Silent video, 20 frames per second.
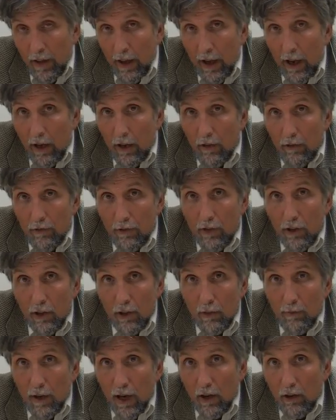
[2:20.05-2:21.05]
How do you
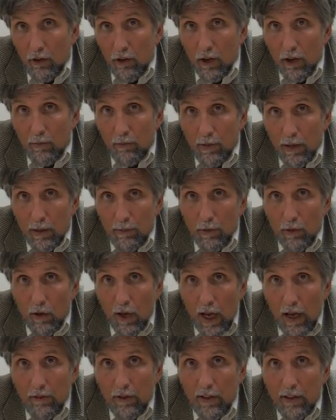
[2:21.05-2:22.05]
feel about young
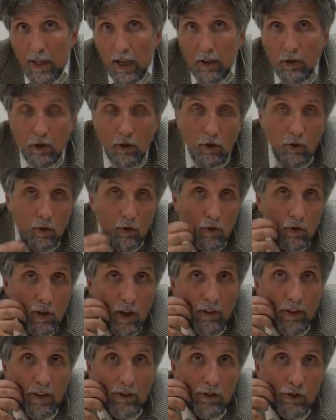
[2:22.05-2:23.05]
people having tattoos
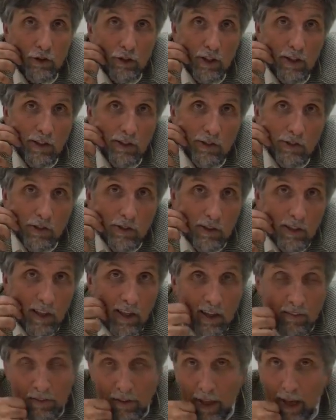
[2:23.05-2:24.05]
on their cheeks?
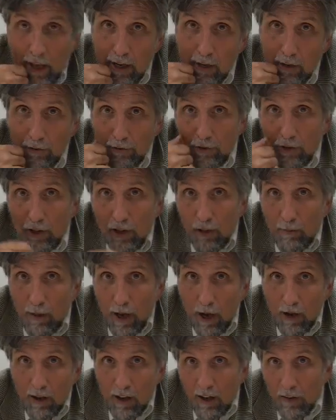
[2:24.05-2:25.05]
How do you feel
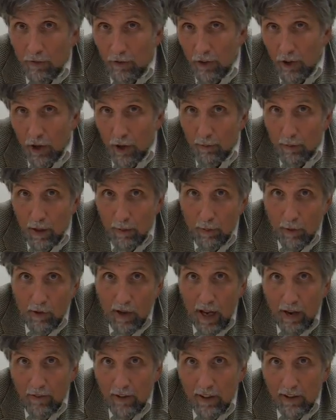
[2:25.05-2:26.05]
about young people
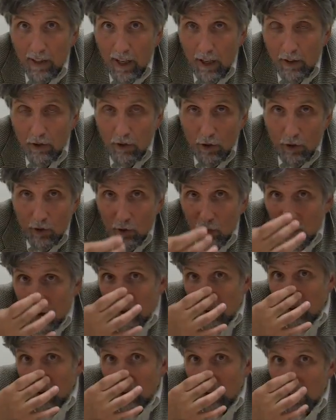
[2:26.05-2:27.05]
having tattoos
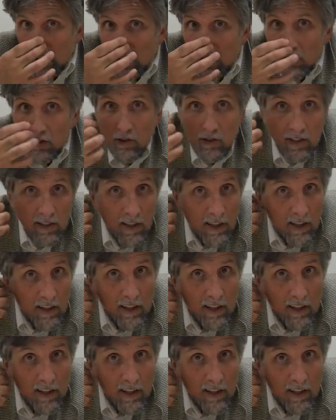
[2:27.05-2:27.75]
in their ears